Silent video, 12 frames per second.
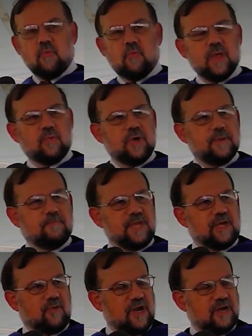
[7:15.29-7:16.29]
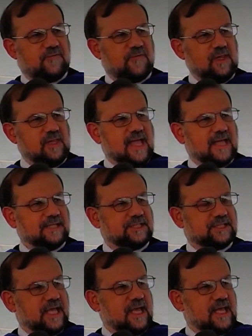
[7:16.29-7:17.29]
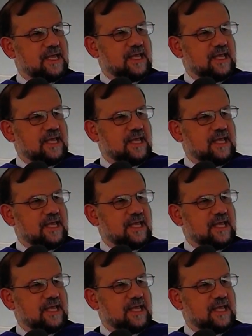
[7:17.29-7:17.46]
we would be grateful and say